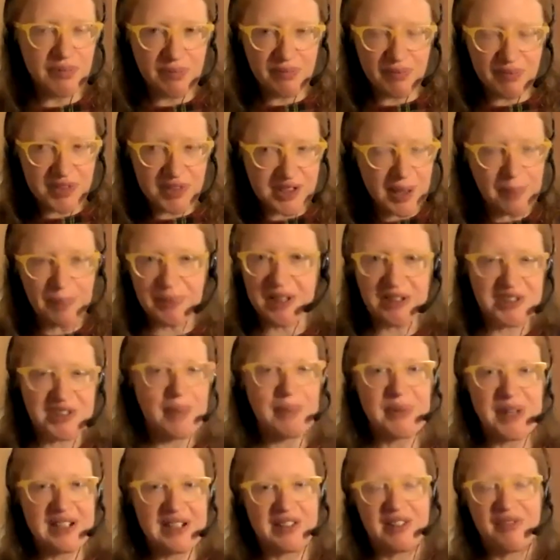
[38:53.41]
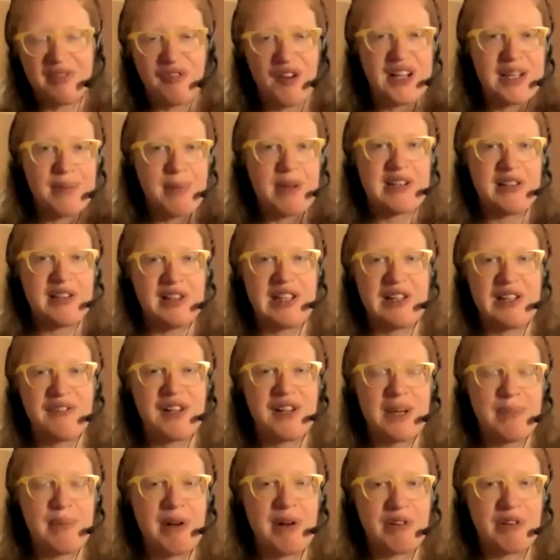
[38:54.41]
something fundamentally different
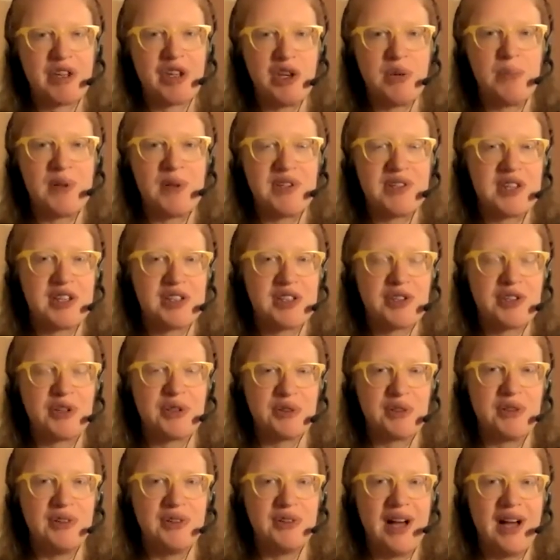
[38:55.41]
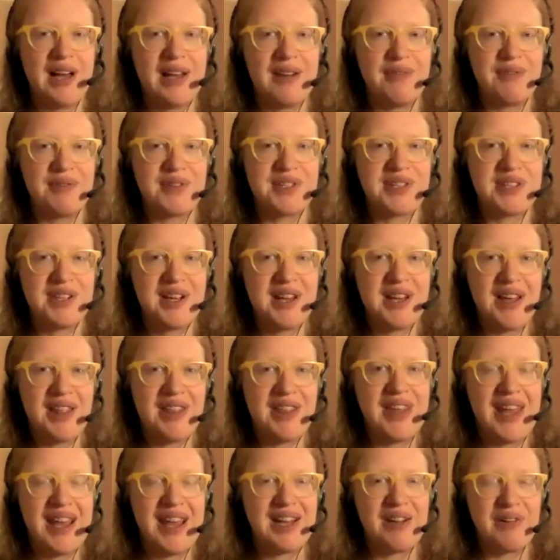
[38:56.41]
about humans' internal lives
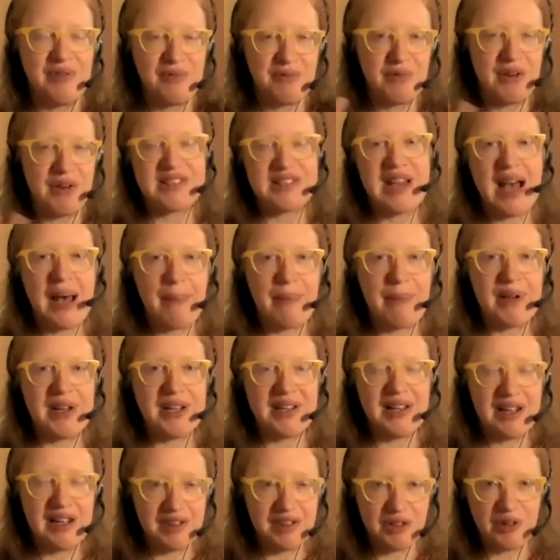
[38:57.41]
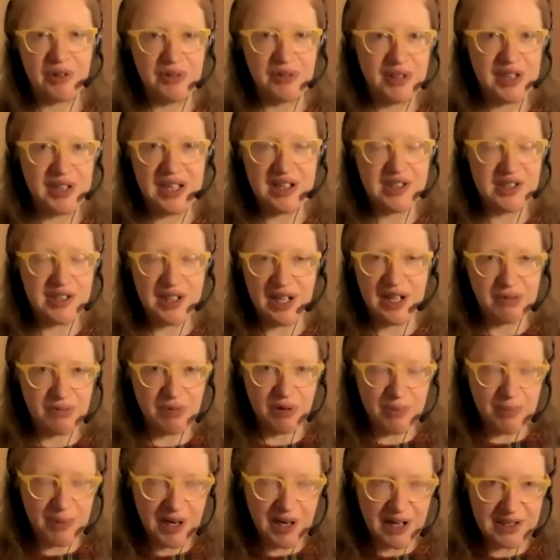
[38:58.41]
than what's happening internally inside
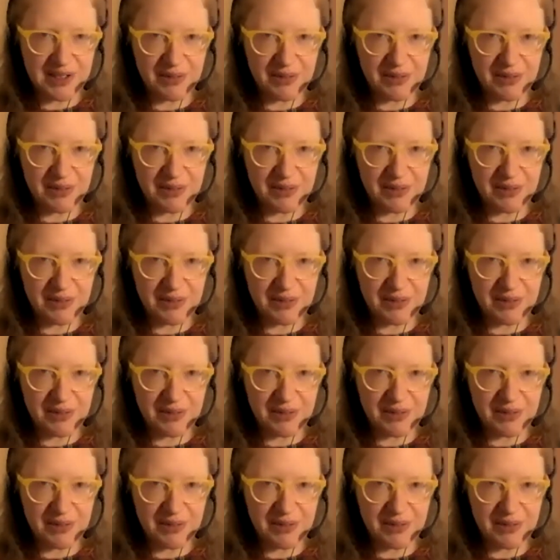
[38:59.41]
robots.